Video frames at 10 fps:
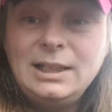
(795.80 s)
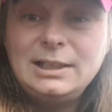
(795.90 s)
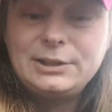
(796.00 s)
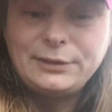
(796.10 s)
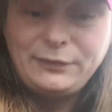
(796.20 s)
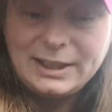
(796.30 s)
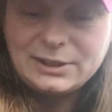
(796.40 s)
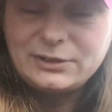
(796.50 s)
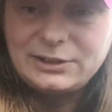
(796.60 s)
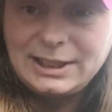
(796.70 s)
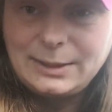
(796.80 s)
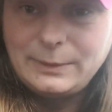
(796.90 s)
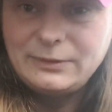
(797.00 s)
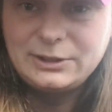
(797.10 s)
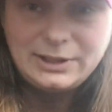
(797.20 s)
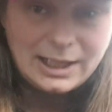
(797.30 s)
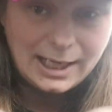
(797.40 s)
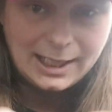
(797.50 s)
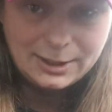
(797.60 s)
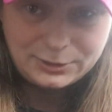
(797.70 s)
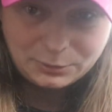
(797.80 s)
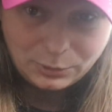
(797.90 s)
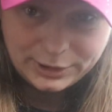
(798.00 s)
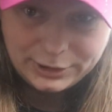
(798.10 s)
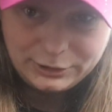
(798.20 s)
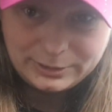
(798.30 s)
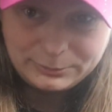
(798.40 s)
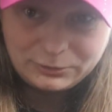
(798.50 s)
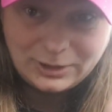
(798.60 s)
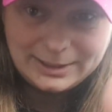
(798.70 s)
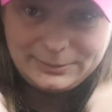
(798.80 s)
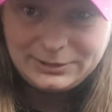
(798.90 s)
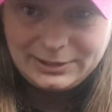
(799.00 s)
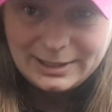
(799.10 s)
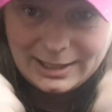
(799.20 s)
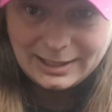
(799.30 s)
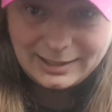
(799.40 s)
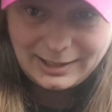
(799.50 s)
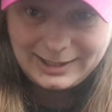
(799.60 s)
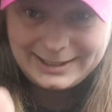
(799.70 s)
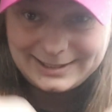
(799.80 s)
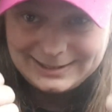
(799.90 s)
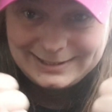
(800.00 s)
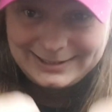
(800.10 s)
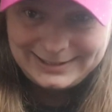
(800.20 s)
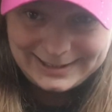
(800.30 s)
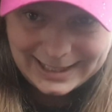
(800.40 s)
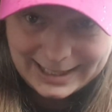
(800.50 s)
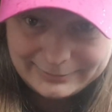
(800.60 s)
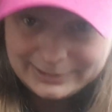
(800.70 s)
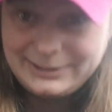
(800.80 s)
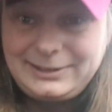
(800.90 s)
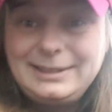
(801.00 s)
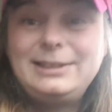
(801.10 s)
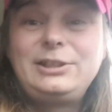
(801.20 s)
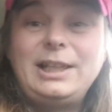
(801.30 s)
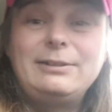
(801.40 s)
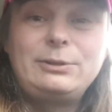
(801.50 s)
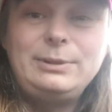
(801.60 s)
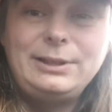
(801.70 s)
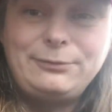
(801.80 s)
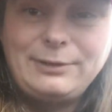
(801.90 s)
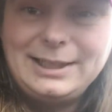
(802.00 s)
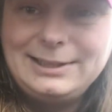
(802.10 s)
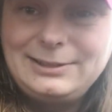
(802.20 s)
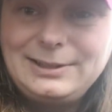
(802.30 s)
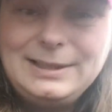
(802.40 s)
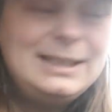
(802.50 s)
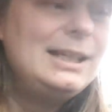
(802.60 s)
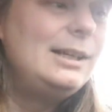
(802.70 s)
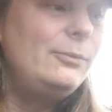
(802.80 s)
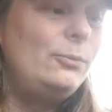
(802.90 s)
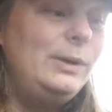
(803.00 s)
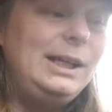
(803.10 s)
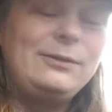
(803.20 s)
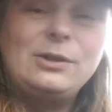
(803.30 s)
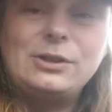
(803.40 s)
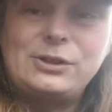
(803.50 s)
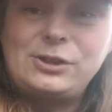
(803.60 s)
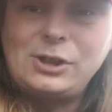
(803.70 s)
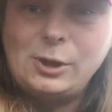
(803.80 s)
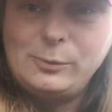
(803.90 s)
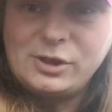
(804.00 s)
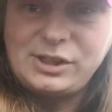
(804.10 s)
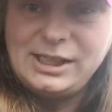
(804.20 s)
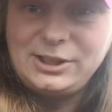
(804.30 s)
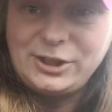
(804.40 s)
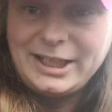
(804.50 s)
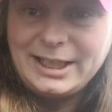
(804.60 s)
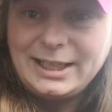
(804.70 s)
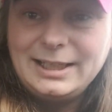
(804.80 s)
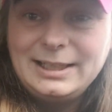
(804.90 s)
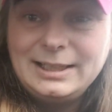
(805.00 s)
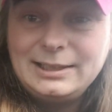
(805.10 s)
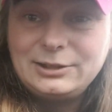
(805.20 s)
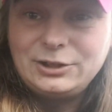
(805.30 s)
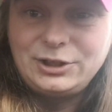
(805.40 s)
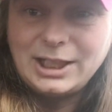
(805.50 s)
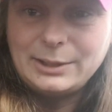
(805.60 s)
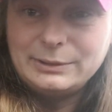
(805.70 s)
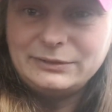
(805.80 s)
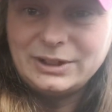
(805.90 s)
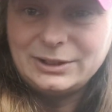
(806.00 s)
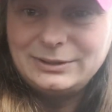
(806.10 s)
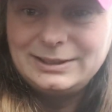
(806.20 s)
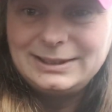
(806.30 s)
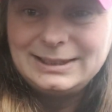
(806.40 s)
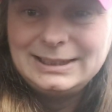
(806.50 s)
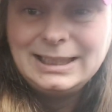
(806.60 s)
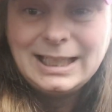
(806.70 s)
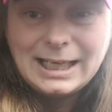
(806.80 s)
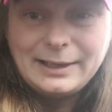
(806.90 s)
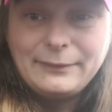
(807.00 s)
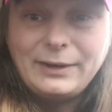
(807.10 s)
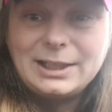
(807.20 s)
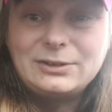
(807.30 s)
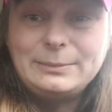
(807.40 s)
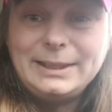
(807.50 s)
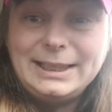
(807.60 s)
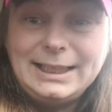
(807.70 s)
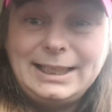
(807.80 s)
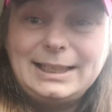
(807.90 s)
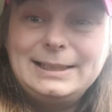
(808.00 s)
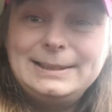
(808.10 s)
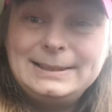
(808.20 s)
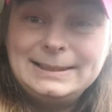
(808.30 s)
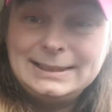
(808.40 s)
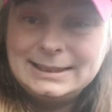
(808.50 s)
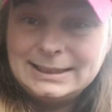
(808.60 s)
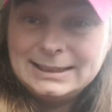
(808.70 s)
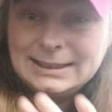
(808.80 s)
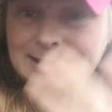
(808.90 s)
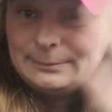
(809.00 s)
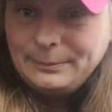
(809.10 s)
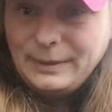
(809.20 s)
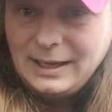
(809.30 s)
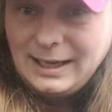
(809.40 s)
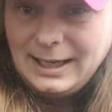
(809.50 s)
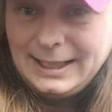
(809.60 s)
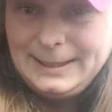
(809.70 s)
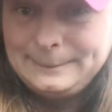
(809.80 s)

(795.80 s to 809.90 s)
So thanks for sticking with us. Hello to all the new subscribers. Like, share us with your friends. We have got so much this year to share with you. Thanks for being here. Bye.